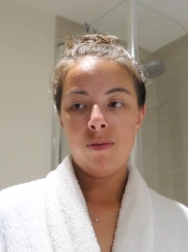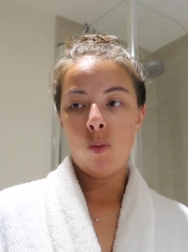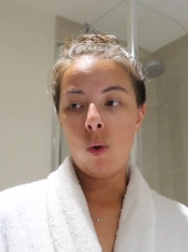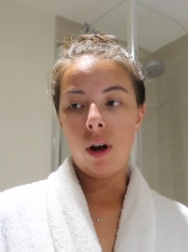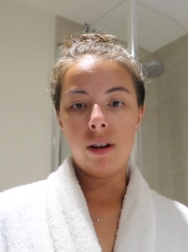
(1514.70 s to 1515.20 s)

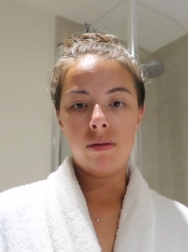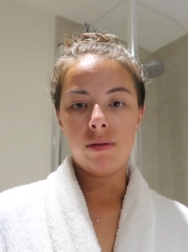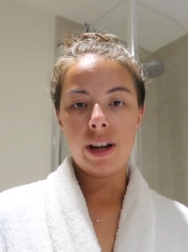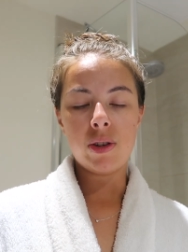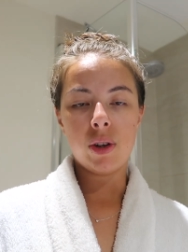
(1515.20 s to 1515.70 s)

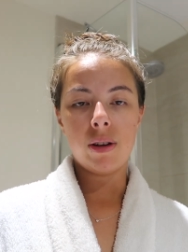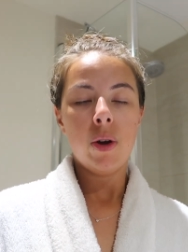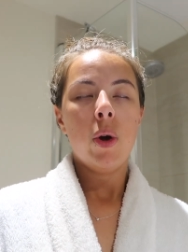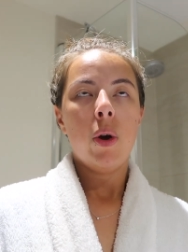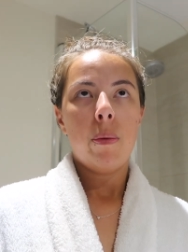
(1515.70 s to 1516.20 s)
one, it took
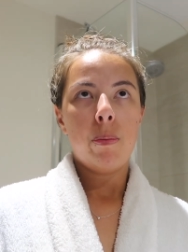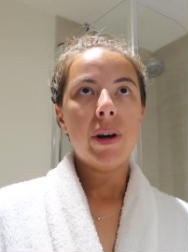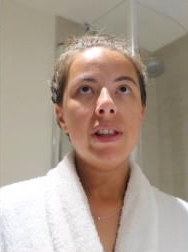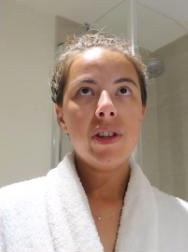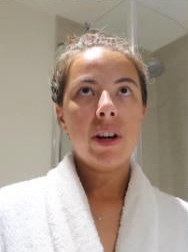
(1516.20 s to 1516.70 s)
it.
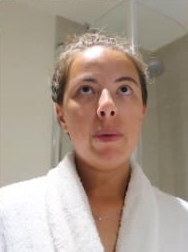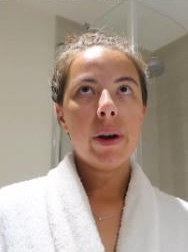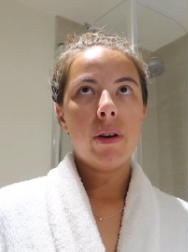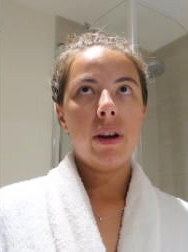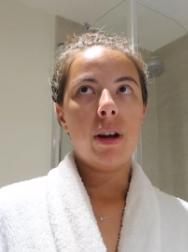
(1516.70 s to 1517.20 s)
By the time we
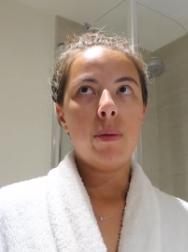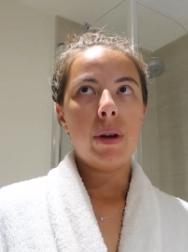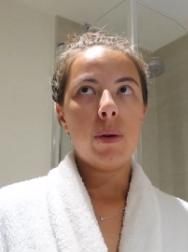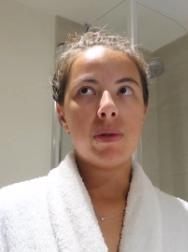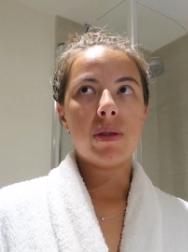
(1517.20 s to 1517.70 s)
got
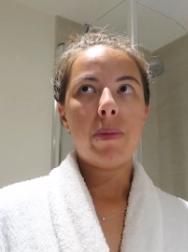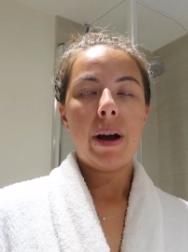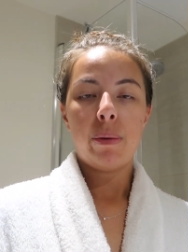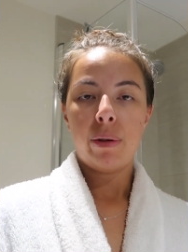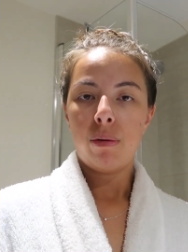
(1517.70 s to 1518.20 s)
home, it was
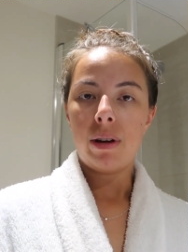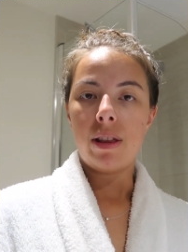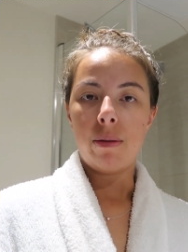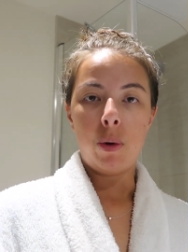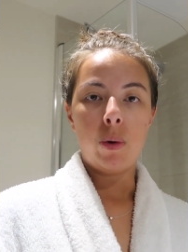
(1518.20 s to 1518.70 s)
about three
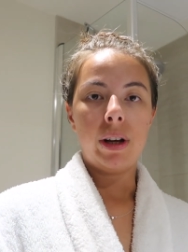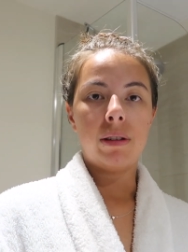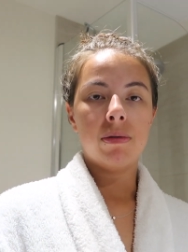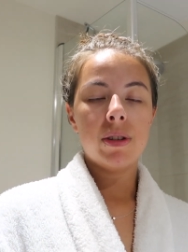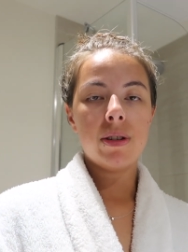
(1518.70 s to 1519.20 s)
in the
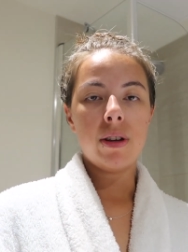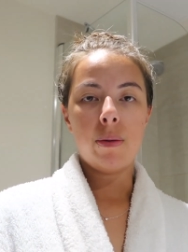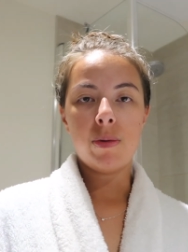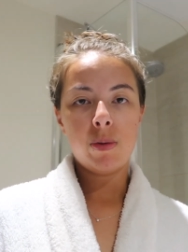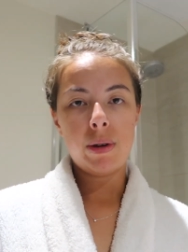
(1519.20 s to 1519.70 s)
morning.
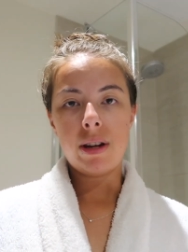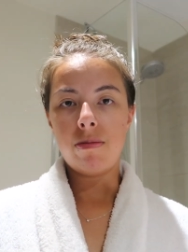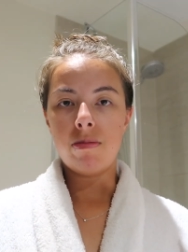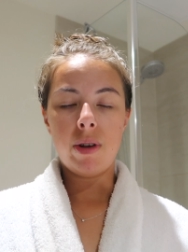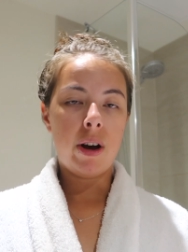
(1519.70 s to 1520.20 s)
So
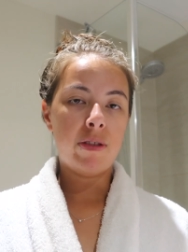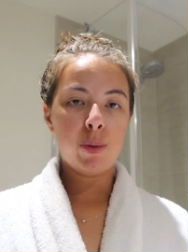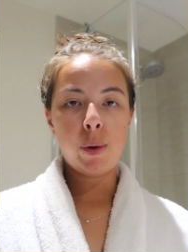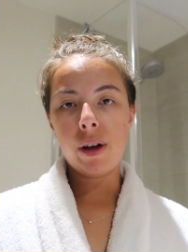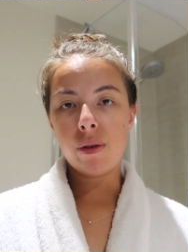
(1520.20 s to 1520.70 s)
between half
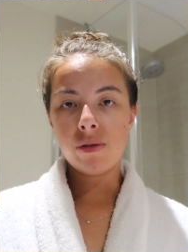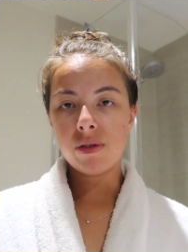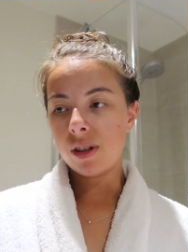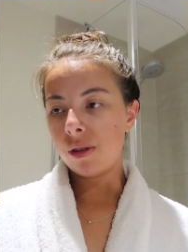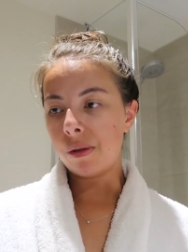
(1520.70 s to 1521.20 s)

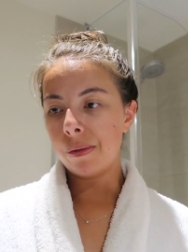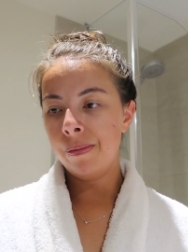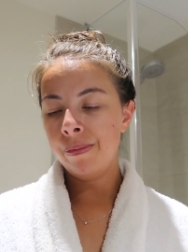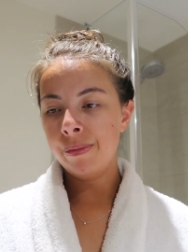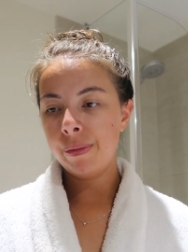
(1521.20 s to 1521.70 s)
12 till
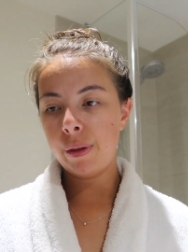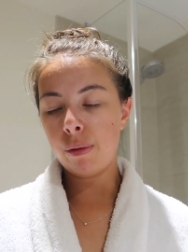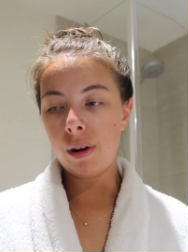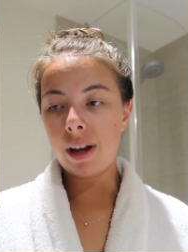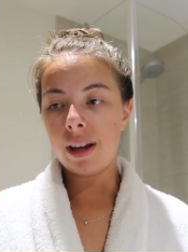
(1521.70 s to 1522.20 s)

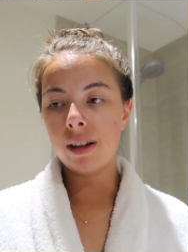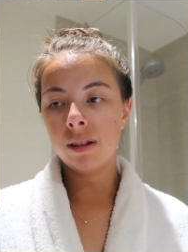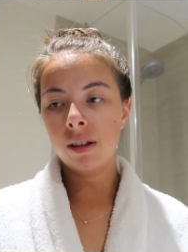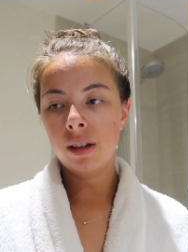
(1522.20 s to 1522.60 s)
three,